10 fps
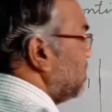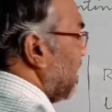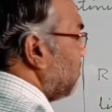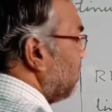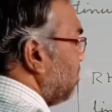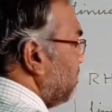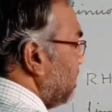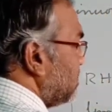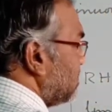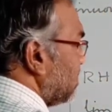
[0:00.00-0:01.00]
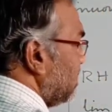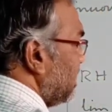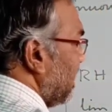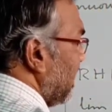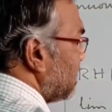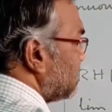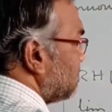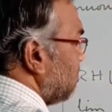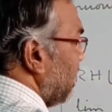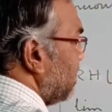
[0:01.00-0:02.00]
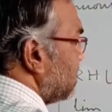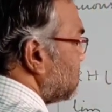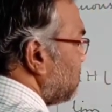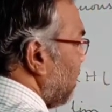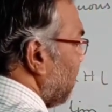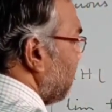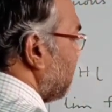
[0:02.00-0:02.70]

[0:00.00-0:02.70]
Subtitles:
that will be 3x minus 5.